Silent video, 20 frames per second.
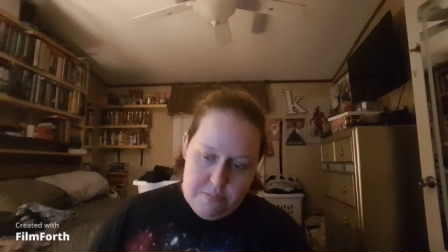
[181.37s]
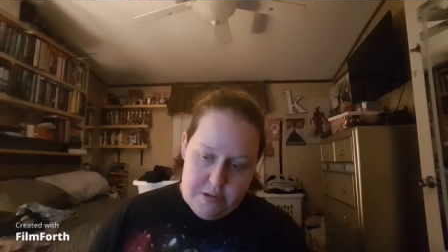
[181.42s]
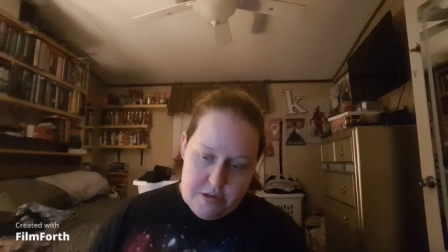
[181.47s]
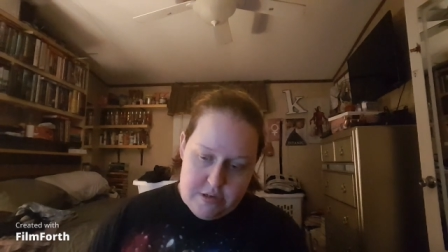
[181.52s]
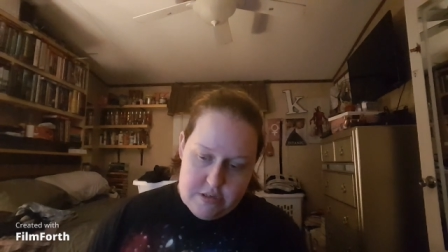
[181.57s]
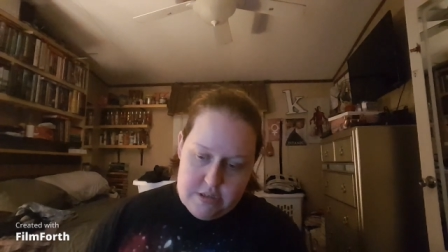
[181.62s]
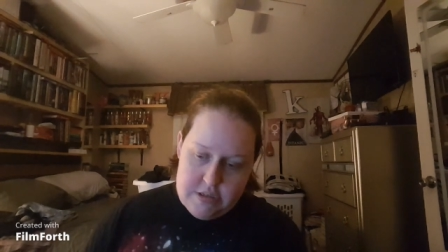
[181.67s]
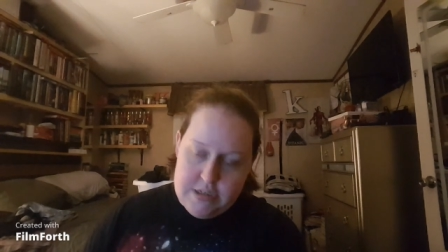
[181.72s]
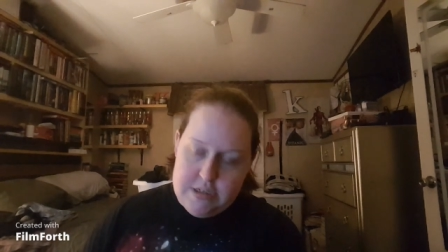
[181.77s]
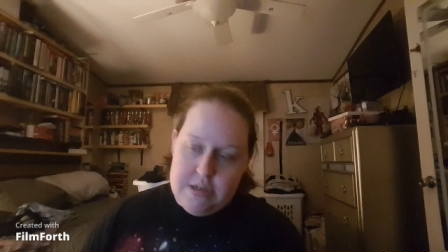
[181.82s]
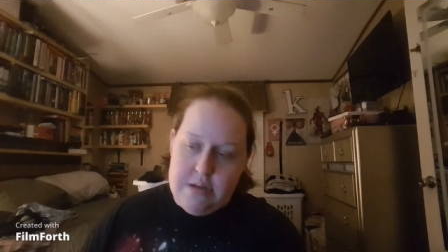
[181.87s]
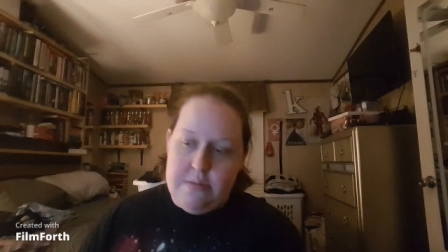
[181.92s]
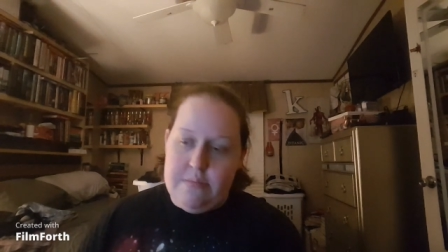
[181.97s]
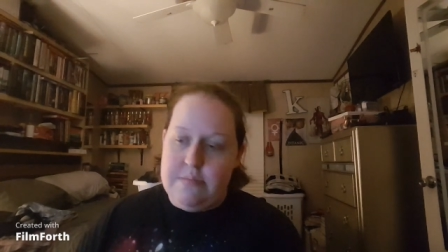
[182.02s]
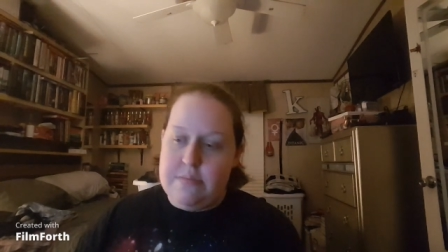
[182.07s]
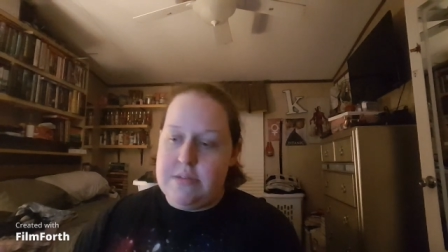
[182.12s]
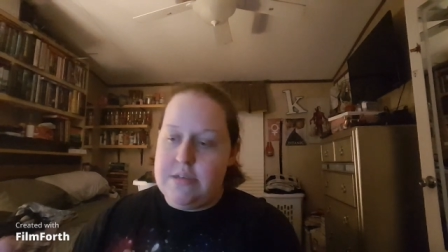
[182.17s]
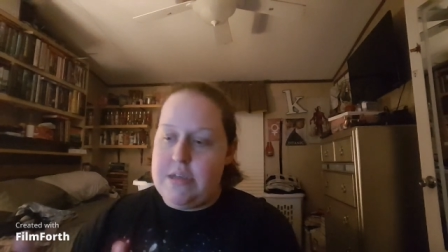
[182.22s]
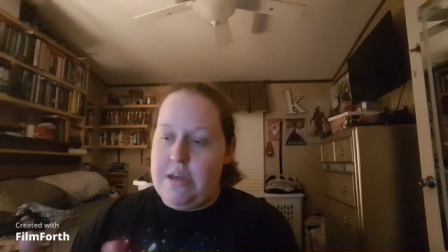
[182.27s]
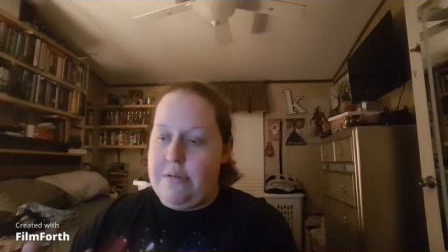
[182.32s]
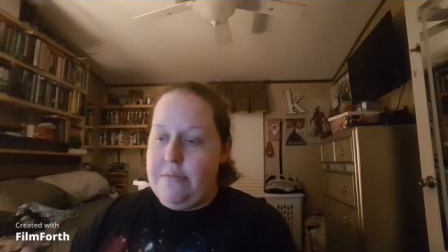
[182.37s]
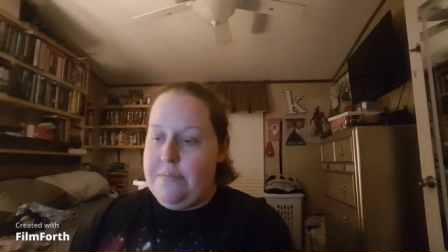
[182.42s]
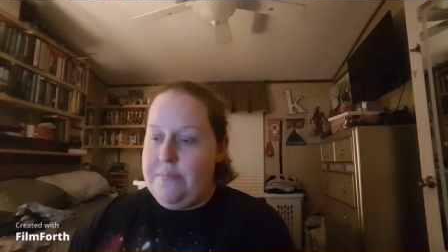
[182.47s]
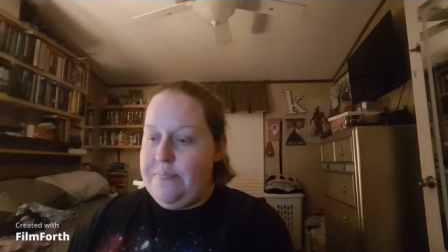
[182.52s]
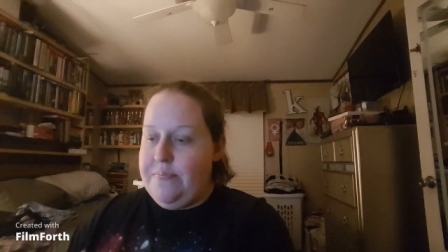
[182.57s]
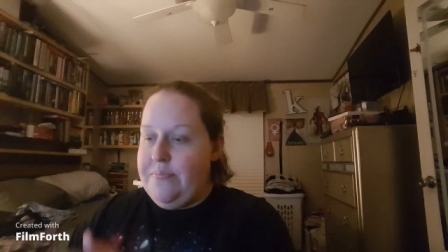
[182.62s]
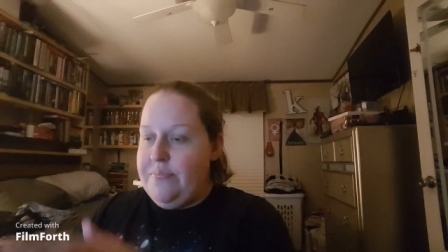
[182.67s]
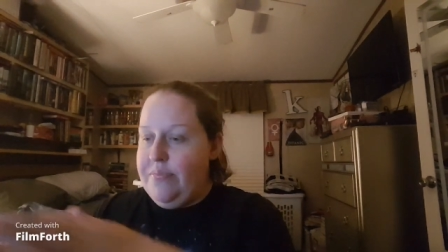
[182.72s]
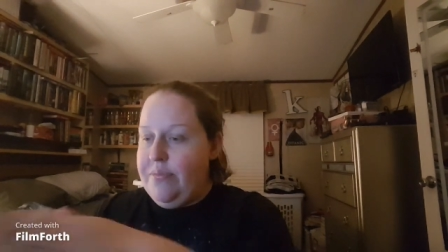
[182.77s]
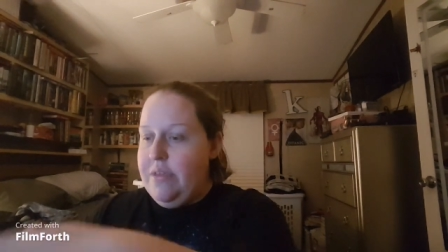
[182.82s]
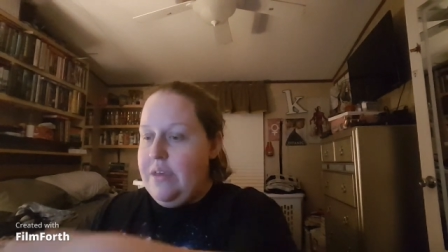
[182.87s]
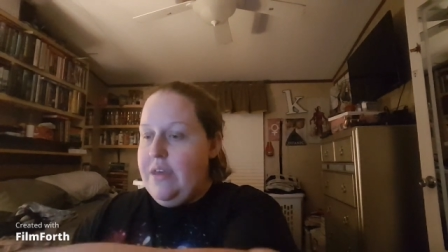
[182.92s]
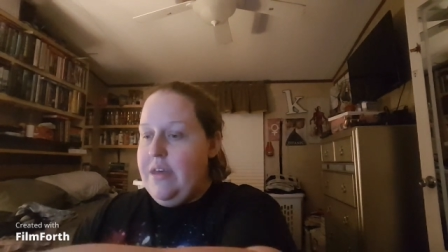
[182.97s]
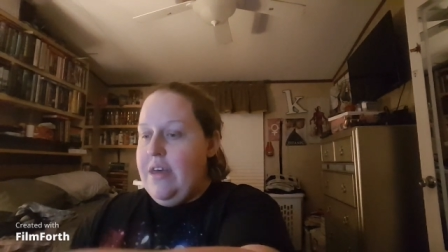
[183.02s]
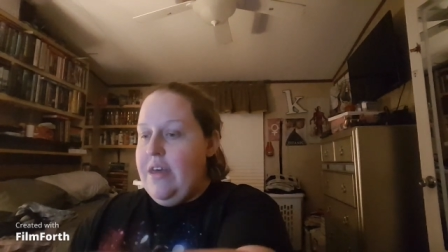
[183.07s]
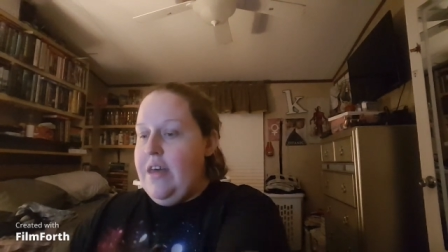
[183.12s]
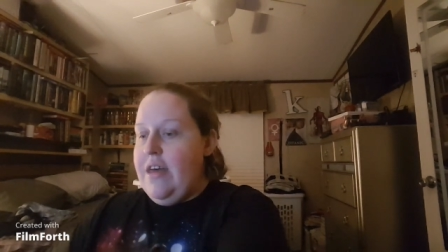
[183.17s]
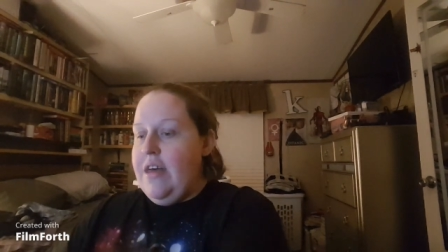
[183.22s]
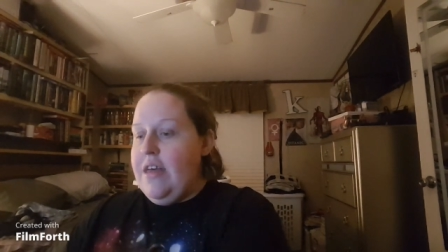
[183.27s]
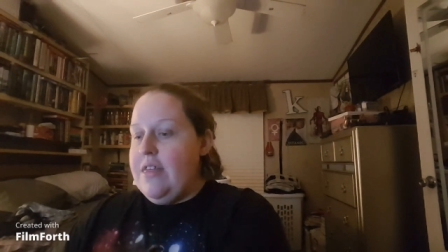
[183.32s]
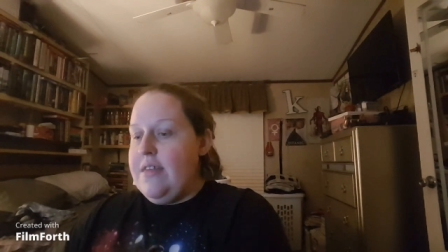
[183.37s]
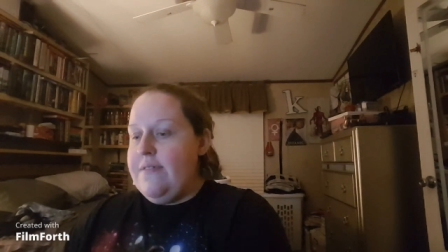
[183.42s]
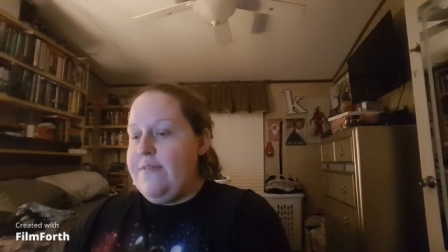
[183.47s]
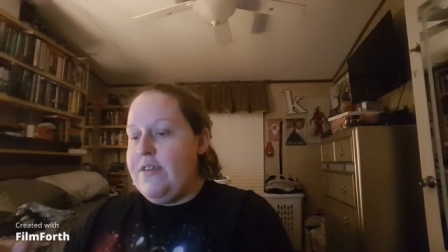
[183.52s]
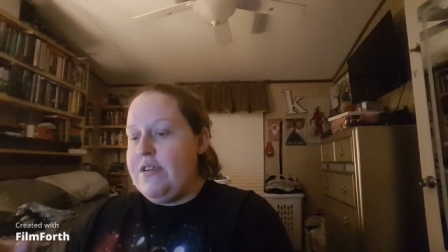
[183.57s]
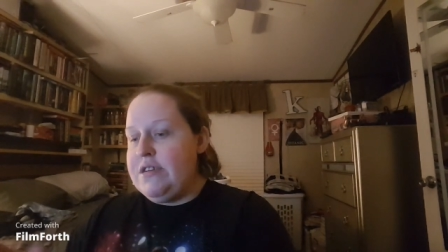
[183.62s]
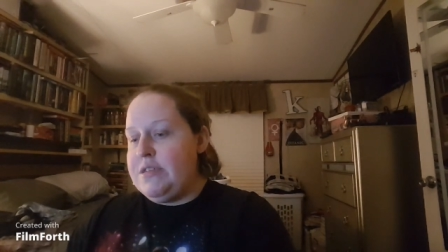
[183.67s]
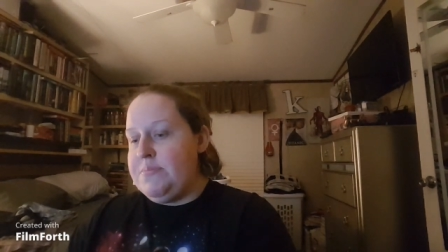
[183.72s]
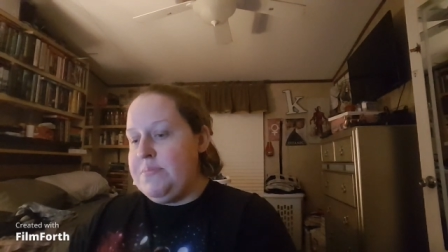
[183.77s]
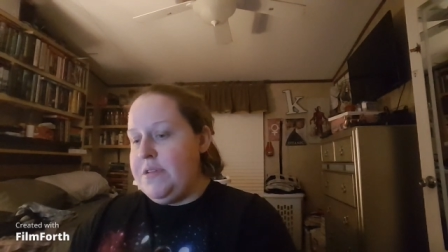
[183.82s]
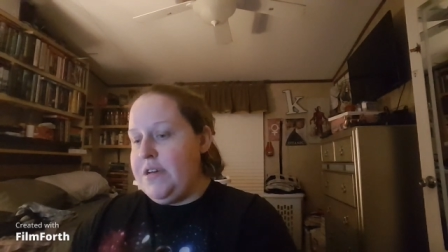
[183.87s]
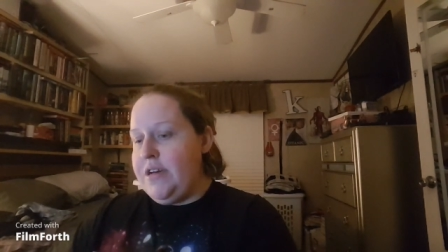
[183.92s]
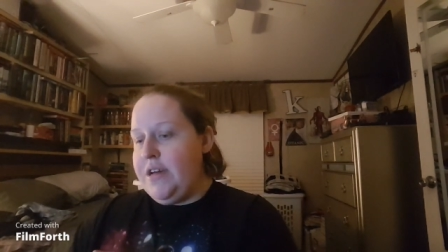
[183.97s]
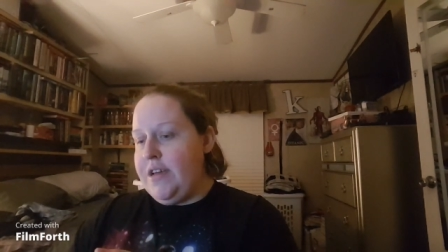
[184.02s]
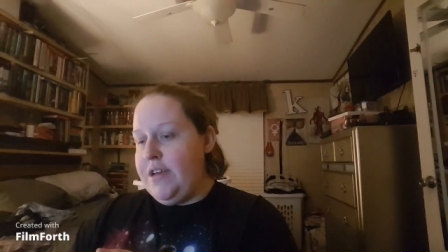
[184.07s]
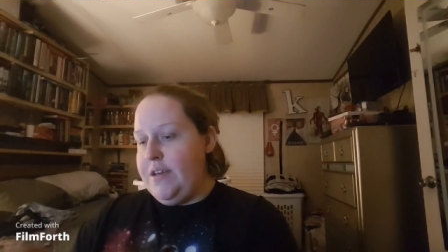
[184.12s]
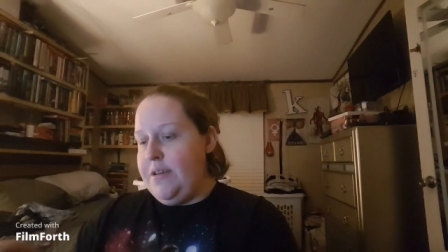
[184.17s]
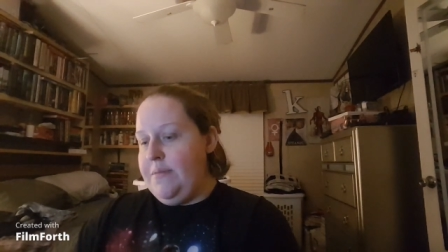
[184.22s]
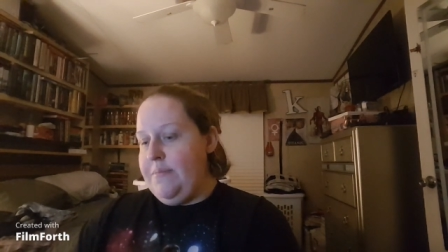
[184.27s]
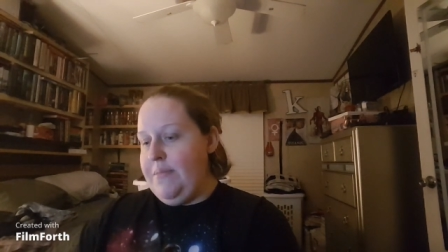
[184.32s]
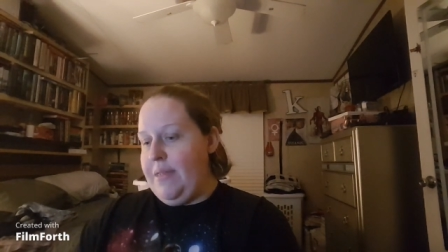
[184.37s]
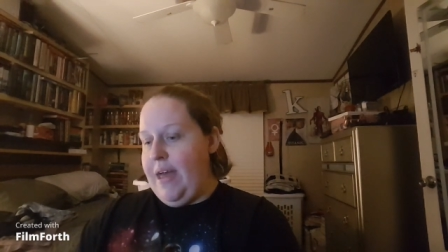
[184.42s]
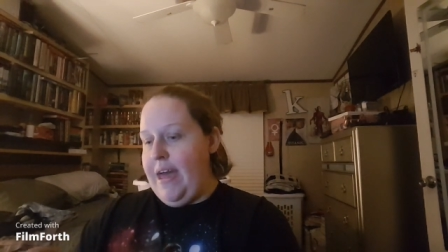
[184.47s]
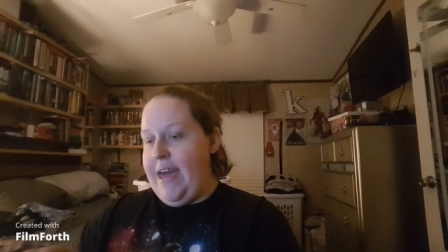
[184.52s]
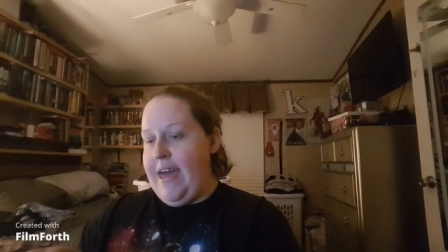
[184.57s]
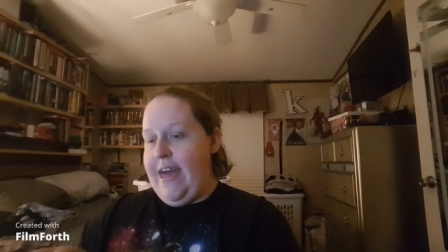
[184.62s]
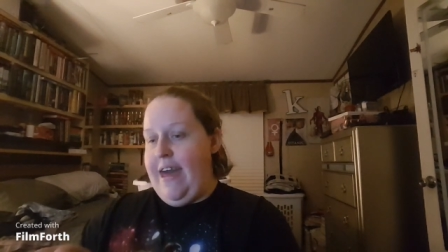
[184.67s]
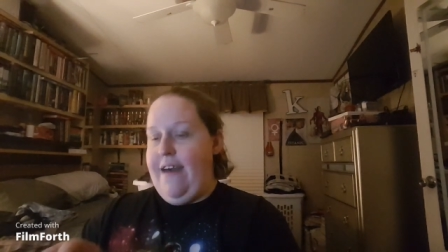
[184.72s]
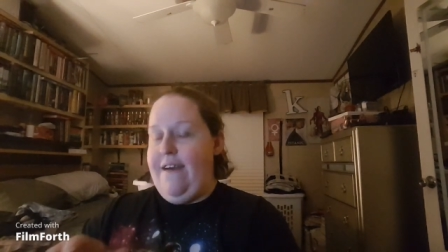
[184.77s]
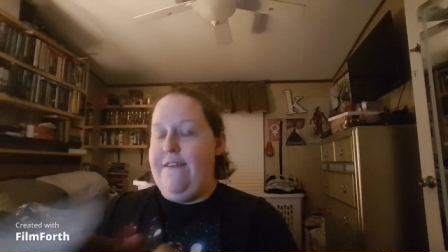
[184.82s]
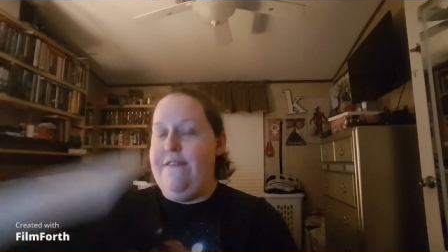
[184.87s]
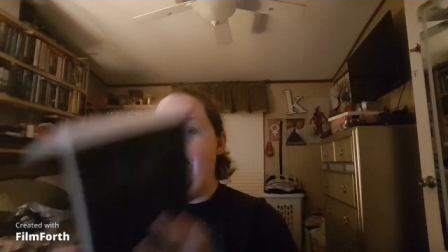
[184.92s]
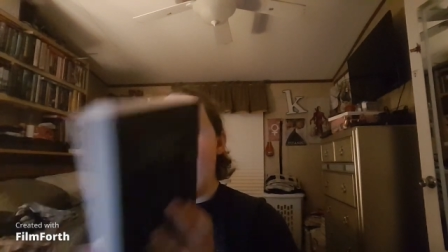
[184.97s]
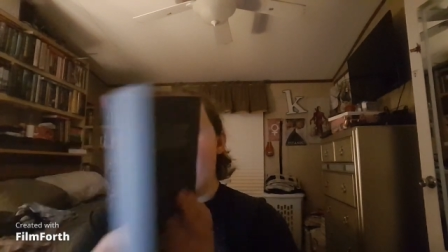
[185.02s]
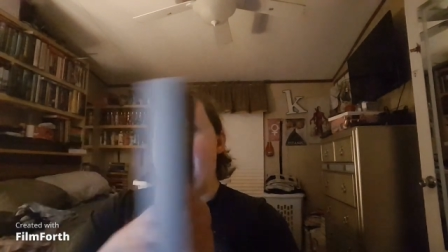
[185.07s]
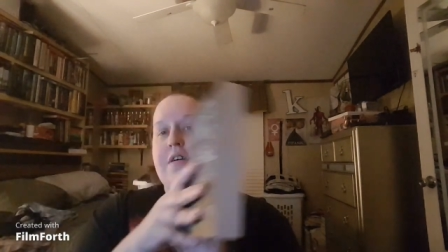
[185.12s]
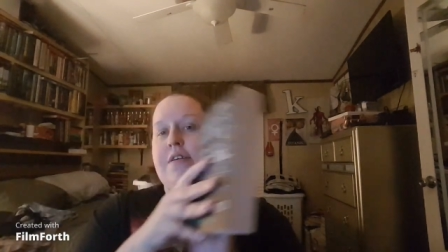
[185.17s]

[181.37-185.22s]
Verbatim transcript: books. So, the first book I have